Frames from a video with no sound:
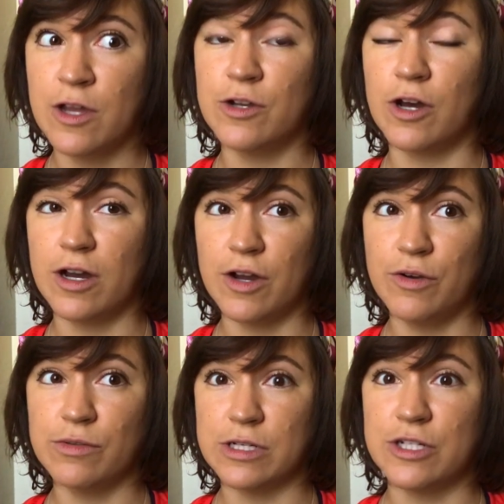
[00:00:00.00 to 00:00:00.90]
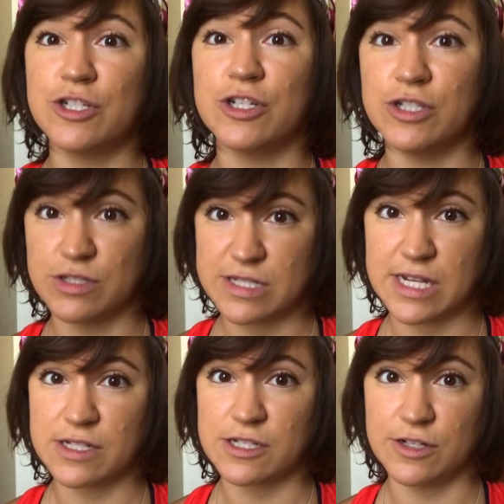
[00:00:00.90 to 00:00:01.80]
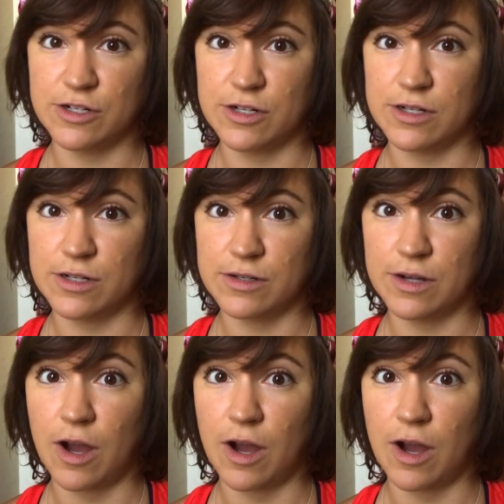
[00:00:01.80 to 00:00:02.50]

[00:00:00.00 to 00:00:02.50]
not only should you stick to your